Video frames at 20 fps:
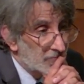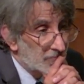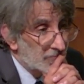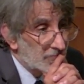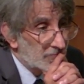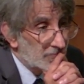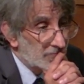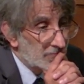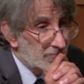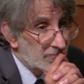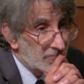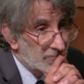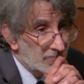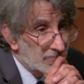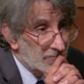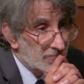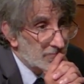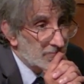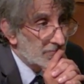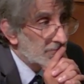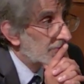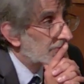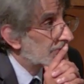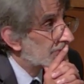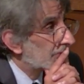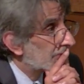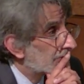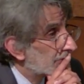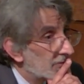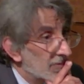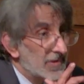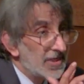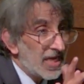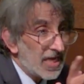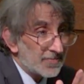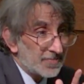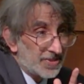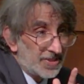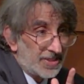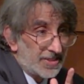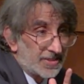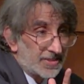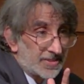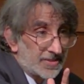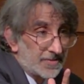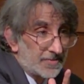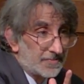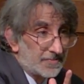You want to point to the one you yeah, want to please.